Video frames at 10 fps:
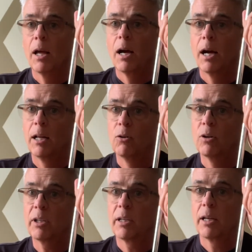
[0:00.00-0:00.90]
I
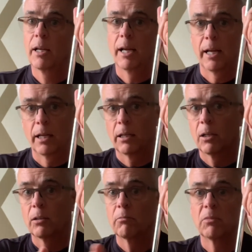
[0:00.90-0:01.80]
look,
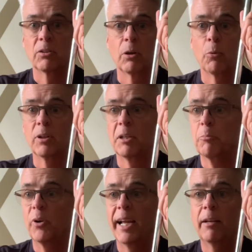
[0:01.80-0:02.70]
will it
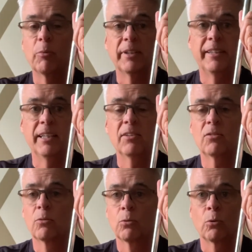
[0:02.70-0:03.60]
break with this,
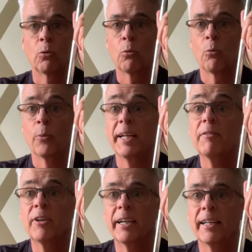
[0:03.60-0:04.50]

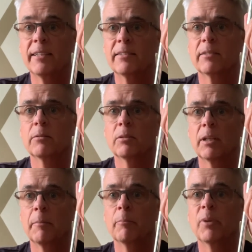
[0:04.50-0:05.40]
whatever it is.
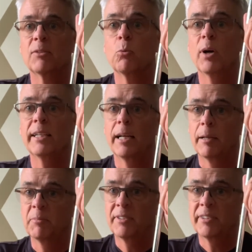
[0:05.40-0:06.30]
But when
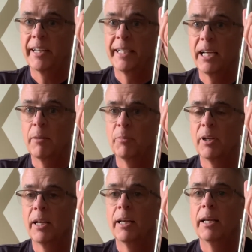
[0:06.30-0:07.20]
I'm setting up,
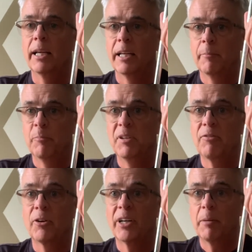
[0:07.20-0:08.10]

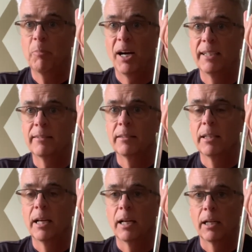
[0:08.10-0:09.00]
before I putt,
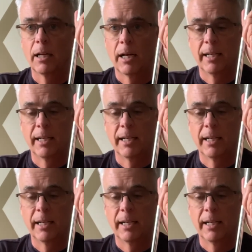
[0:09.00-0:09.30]
I